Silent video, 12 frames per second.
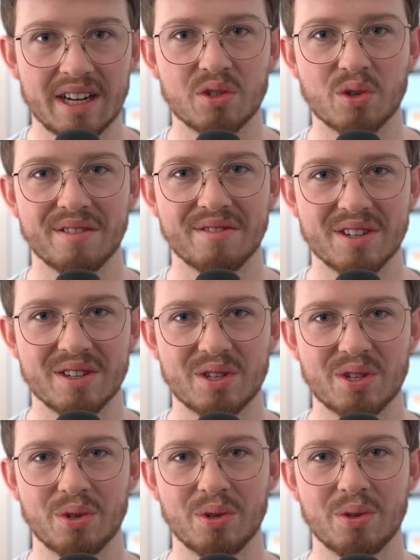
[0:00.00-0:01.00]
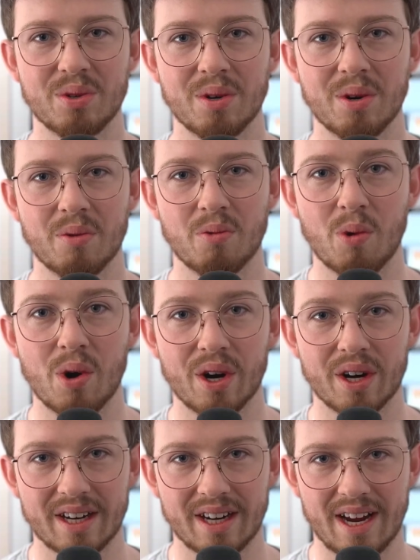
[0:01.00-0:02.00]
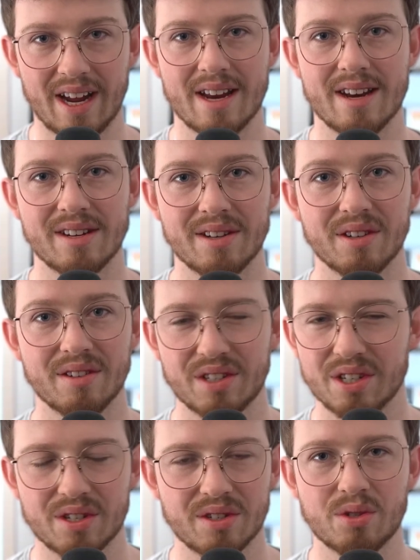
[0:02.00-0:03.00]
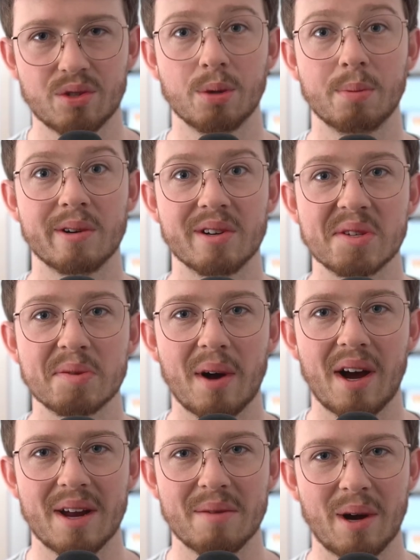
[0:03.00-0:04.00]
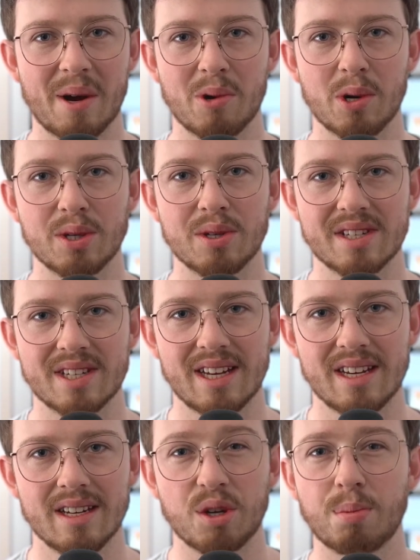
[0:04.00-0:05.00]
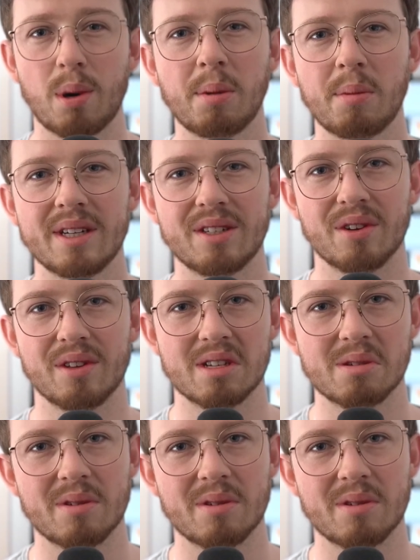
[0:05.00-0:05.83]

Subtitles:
driven to work, and you're just super inspired by what you see. You probably do this